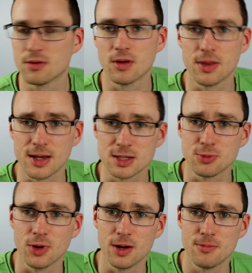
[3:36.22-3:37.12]
And
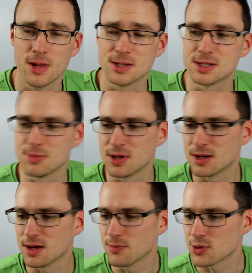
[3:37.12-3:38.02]
that's why, hence the beer
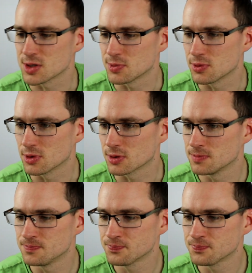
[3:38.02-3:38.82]
name British Bulldog.